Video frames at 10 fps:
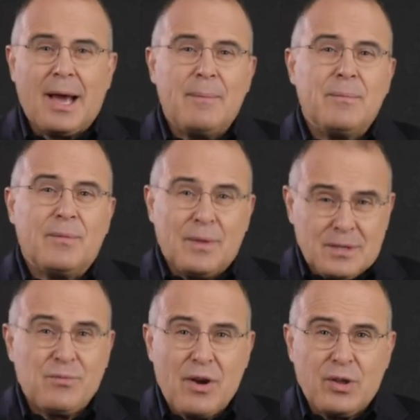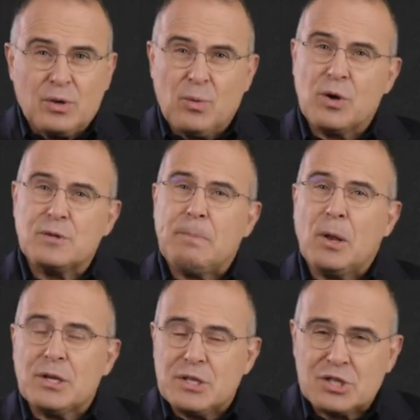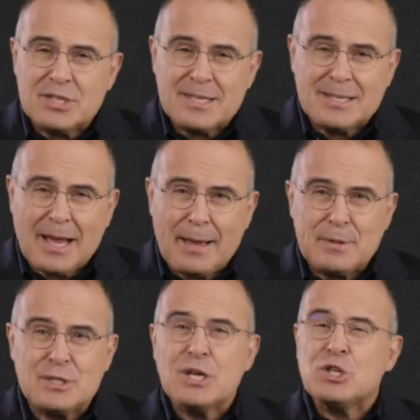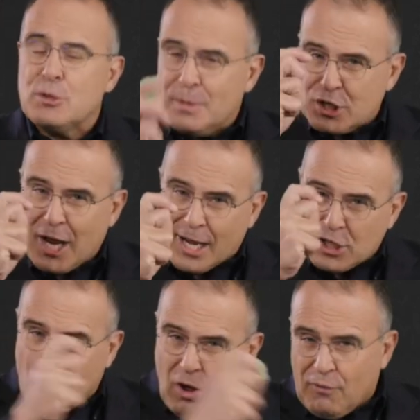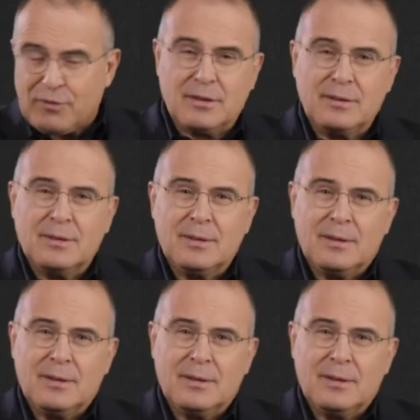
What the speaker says: It's a very good quote. Politicians in diapers should be changed often,